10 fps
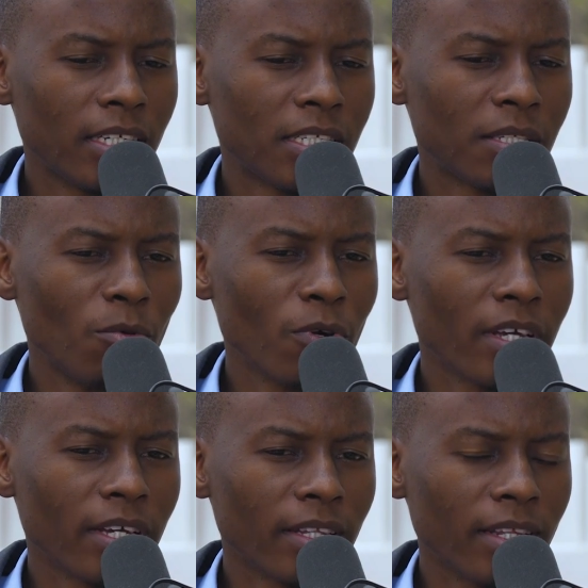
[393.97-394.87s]

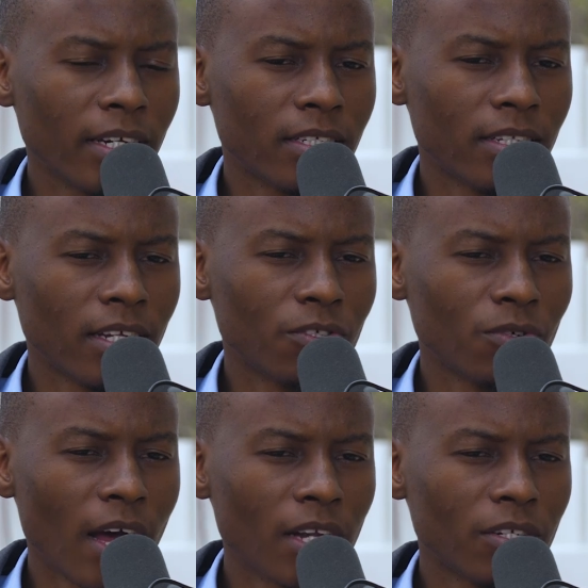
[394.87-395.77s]
smoking that
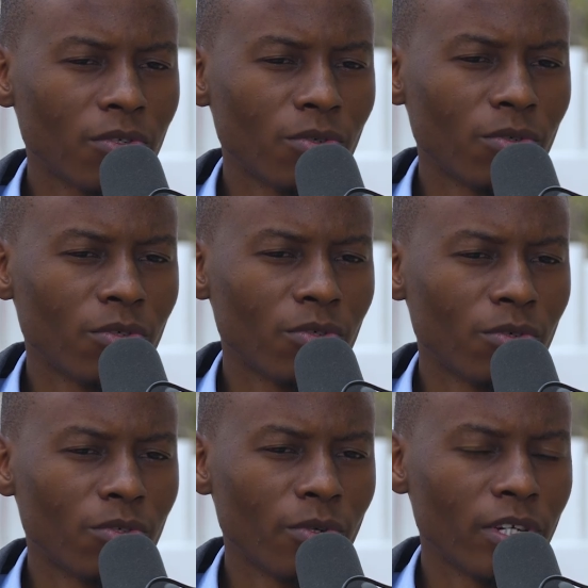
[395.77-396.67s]
you had to
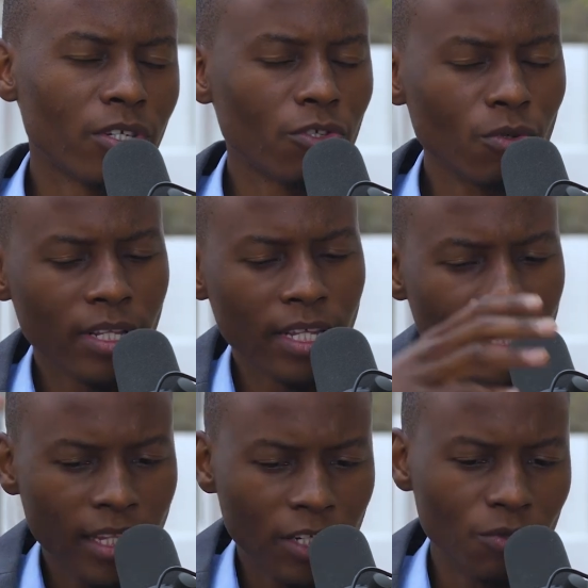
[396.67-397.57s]
endure
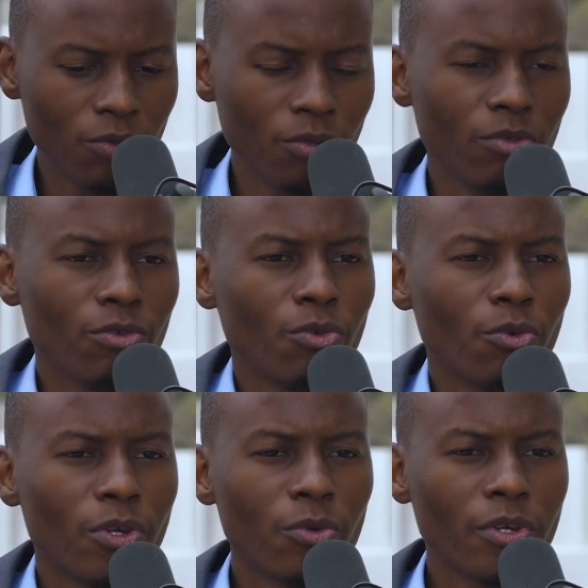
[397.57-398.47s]
then, that
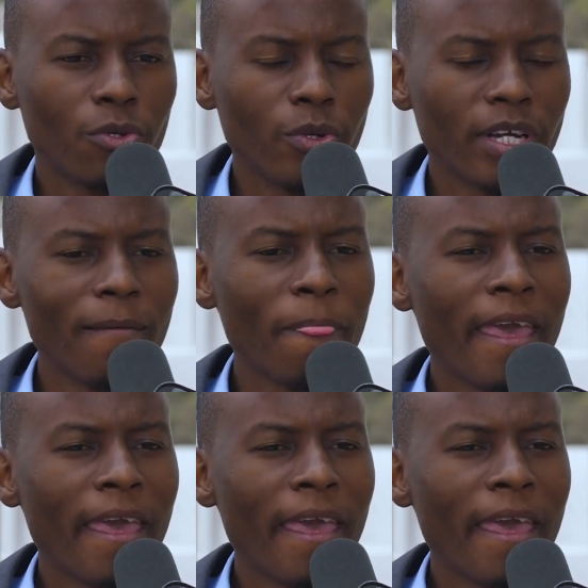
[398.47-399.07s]
you're doing